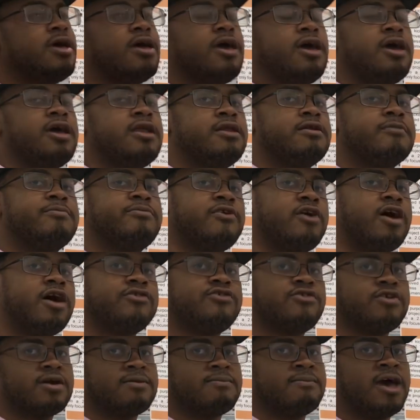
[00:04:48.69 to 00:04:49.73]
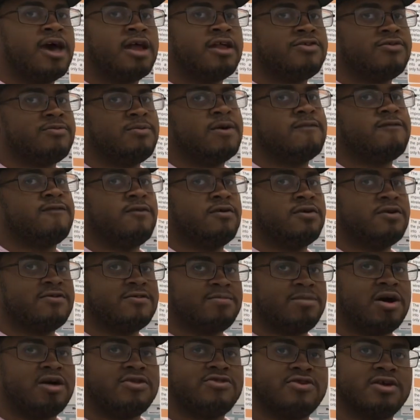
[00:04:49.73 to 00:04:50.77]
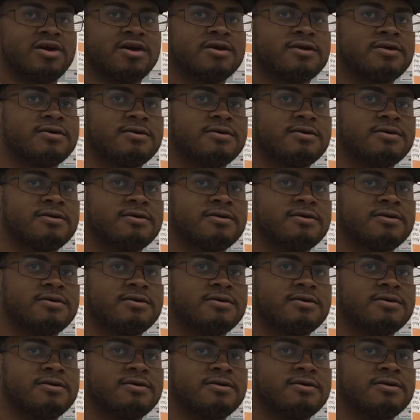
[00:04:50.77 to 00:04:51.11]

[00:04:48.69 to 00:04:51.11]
and the project management for this project.